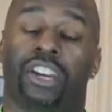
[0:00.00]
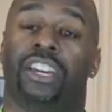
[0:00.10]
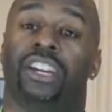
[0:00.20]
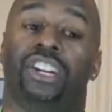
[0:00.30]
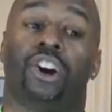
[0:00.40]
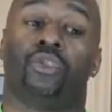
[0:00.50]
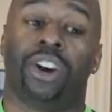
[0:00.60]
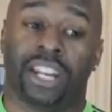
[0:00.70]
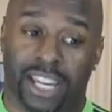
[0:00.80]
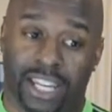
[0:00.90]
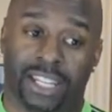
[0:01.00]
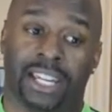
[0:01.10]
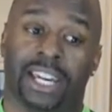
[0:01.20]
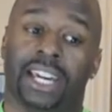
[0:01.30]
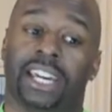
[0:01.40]
Carrageenan
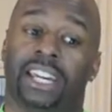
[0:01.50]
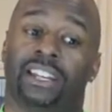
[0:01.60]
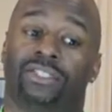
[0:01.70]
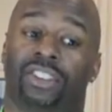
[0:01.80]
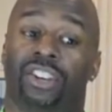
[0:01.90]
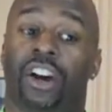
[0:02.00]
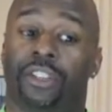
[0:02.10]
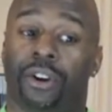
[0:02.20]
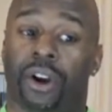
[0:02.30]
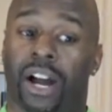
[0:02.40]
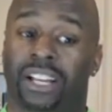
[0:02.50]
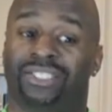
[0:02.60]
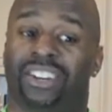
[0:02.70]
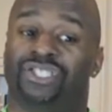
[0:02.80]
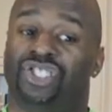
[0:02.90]
is another,
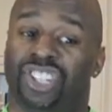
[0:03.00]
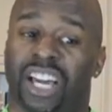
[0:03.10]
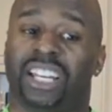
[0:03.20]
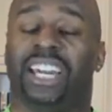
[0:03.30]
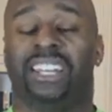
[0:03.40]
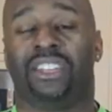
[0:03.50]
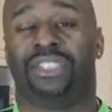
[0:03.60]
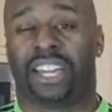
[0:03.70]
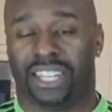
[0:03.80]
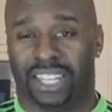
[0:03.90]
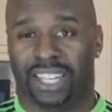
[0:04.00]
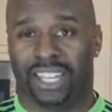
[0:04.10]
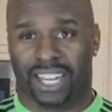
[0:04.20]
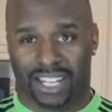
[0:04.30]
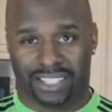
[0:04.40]
it's a gelling and a
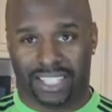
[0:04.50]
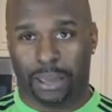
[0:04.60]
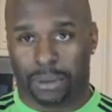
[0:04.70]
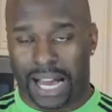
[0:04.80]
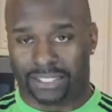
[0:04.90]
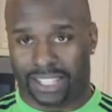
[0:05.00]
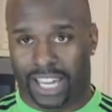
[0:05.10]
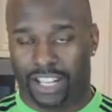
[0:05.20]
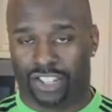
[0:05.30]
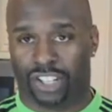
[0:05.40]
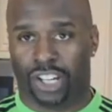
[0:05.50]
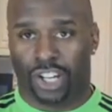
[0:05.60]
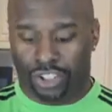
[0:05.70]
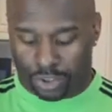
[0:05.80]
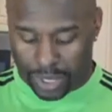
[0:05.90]
thickening and a stabilizing agent.
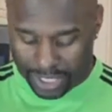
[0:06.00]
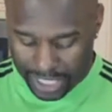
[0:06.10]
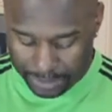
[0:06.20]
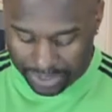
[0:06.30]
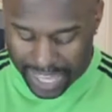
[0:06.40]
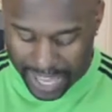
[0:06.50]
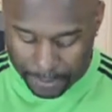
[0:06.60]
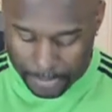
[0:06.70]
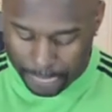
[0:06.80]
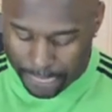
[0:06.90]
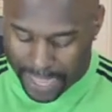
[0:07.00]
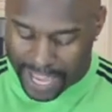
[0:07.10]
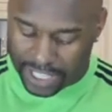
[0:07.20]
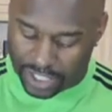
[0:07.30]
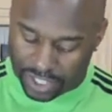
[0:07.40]
So it keeps that
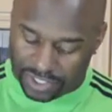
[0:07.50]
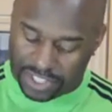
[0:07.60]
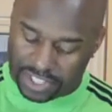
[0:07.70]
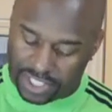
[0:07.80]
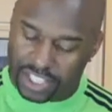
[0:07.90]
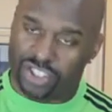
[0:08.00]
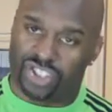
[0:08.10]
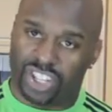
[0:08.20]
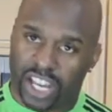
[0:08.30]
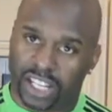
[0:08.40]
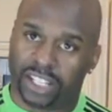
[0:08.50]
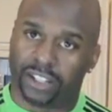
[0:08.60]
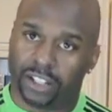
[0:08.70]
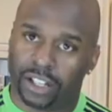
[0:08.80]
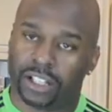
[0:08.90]
consistent gelling
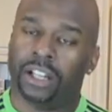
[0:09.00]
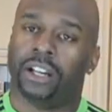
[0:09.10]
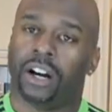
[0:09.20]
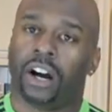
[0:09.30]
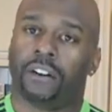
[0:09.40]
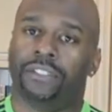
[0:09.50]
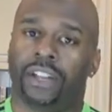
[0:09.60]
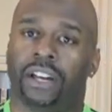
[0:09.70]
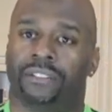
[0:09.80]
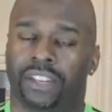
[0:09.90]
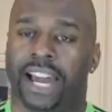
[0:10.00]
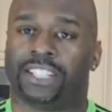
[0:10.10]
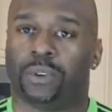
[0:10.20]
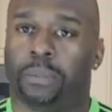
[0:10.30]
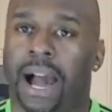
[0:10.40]
look of the
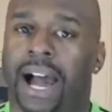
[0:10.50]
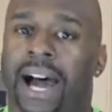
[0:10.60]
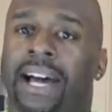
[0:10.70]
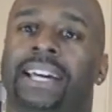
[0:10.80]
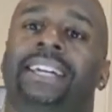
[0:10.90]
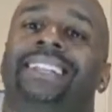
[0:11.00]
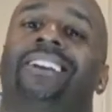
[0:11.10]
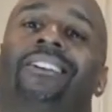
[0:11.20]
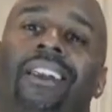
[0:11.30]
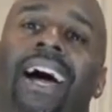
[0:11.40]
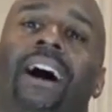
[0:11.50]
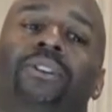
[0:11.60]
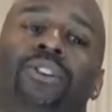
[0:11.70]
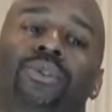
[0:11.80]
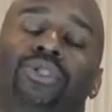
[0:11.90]
actual pie that'll allow
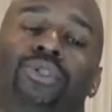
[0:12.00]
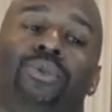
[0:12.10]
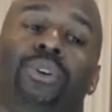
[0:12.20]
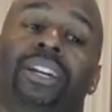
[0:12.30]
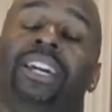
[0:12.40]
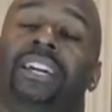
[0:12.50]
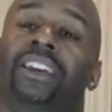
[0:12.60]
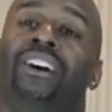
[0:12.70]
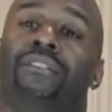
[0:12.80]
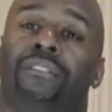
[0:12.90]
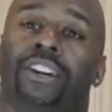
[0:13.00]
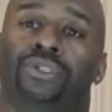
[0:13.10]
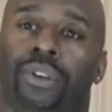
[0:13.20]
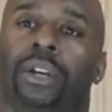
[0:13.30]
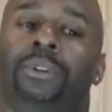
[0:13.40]
you to, again,
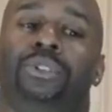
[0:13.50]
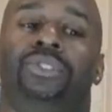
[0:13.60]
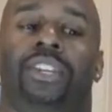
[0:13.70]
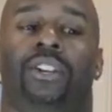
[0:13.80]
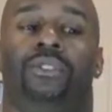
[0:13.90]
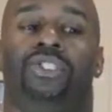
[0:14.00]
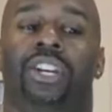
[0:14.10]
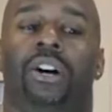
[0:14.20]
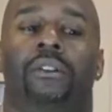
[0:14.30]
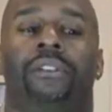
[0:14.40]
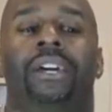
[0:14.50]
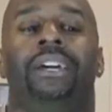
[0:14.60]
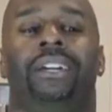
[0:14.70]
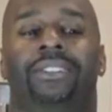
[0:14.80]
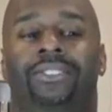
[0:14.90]
visually when you see it on the
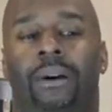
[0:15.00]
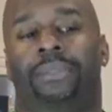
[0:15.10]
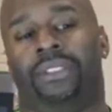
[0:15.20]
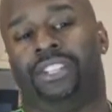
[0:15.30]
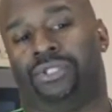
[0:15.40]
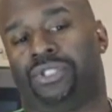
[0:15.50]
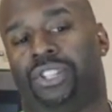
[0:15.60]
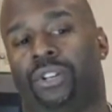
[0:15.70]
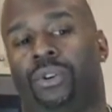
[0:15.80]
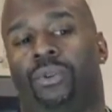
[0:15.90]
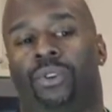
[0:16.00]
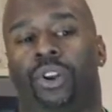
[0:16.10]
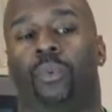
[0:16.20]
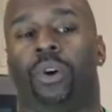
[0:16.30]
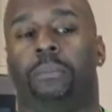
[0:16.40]
shelf, it's something that you're still
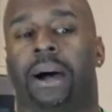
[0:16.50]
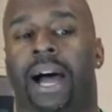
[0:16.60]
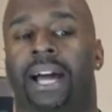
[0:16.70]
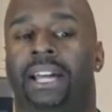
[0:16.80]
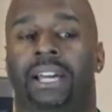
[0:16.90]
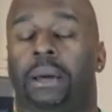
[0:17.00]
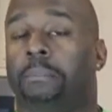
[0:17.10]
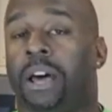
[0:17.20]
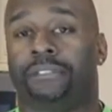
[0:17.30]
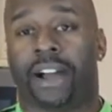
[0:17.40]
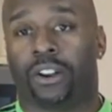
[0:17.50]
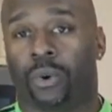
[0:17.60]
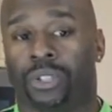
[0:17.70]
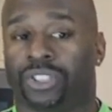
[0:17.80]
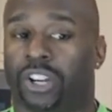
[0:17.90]
gonna wanna buy. Modified
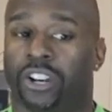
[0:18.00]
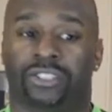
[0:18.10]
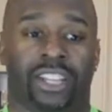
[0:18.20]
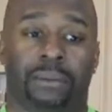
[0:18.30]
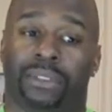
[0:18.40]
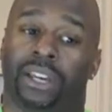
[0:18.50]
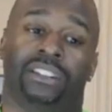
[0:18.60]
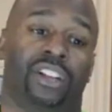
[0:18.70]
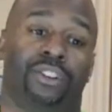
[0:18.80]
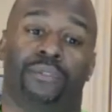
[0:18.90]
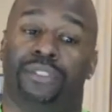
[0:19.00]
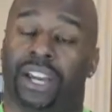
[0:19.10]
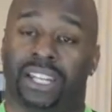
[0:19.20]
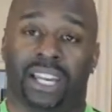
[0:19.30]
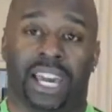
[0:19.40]
cornstarch, same thing, another
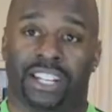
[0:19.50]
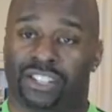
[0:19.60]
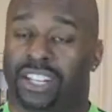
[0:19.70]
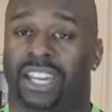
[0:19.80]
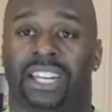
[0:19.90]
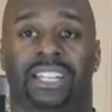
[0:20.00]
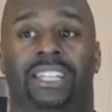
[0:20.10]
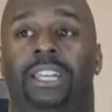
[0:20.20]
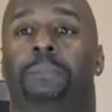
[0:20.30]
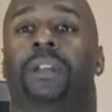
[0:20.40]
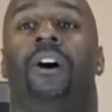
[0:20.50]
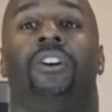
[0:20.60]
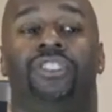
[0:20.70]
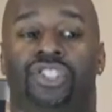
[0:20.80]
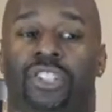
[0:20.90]
thickening agent, again, to keep it all
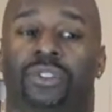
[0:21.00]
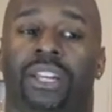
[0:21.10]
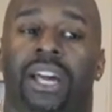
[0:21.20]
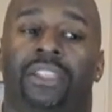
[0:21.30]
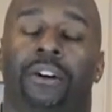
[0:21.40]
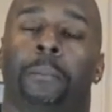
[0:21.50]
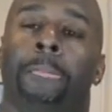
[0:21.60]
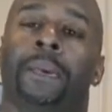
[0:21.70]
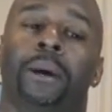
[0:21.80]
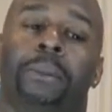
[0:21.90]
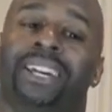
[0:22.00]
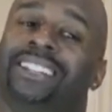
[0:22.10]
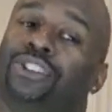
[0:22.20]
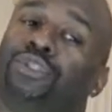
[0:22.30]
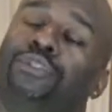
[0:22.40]
congealed together. But again,
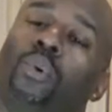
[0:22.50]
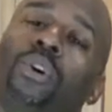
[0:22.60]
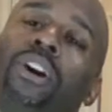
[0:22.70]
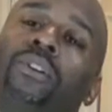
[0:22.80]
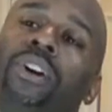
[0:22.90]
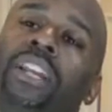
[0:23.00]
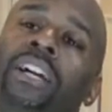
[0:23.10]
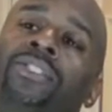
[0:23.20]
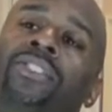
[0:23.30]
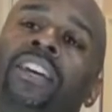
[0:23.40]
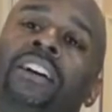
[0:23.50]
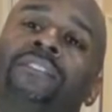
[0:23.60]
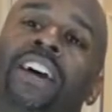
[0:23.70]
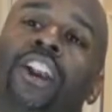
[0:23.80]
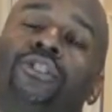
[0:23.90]
there's 4 ingredients
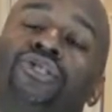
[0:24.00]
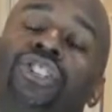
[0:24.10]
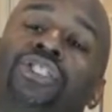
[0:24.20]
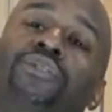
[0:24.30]
that are just